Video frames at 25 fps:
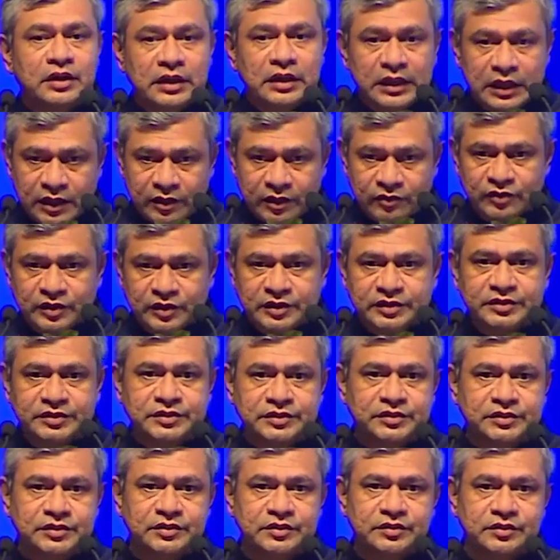
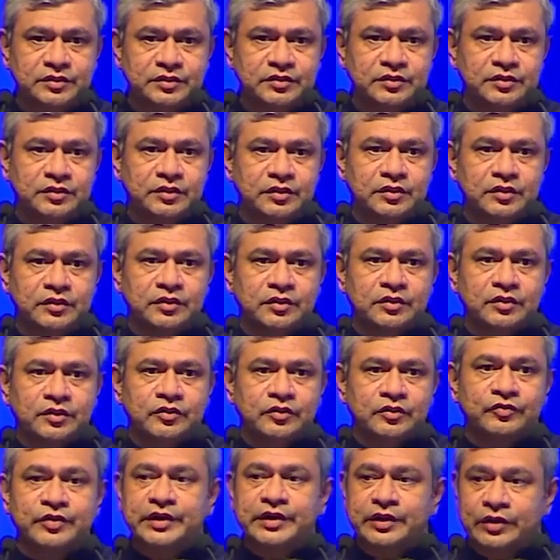levels.
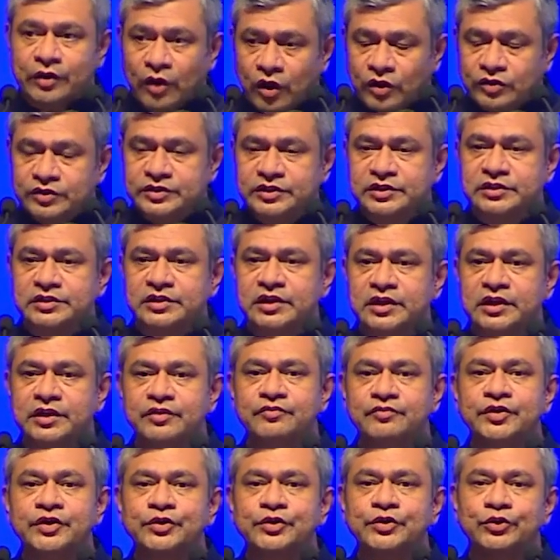We cannot just
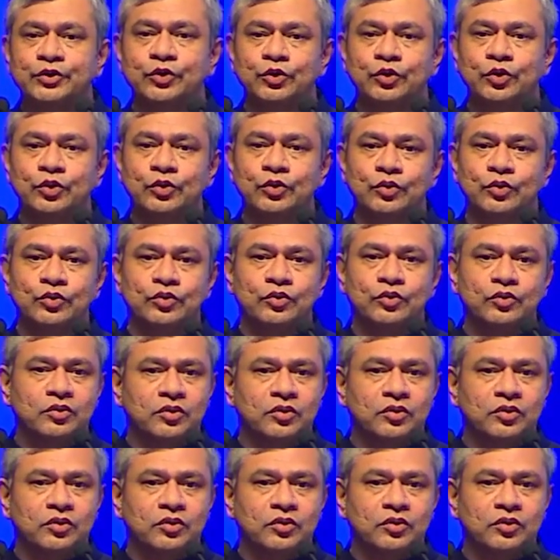leave it to,